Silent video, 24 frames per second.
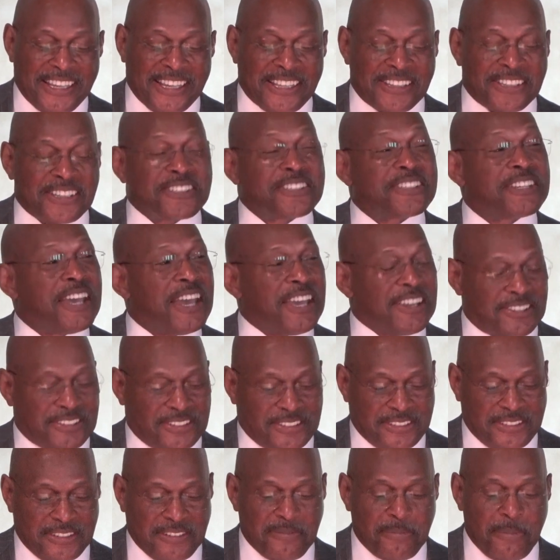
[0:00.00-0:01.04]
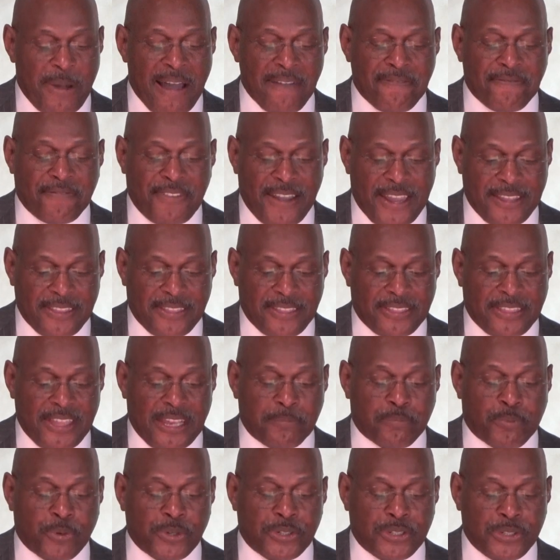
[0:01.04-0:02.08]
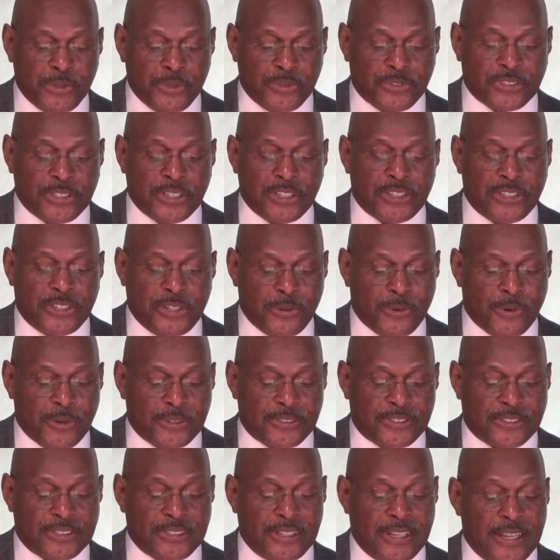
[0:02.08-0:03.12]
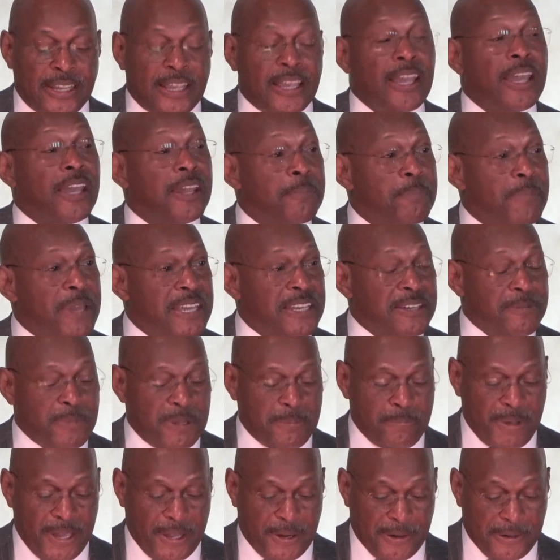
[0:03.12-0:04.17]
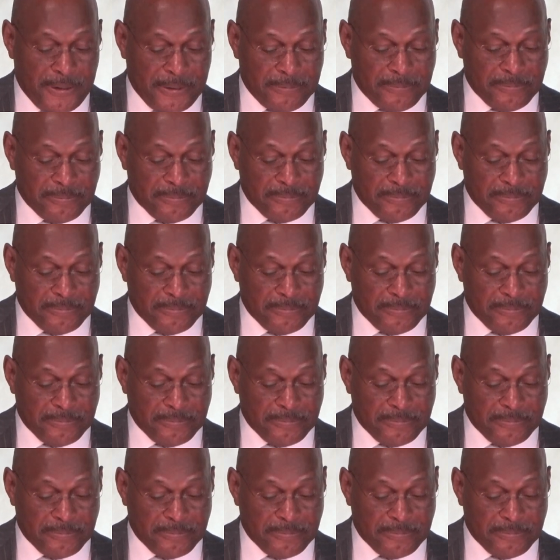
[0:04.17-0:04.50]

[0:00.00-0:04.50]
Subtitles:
in the test of my faith that produced endurance and made me better.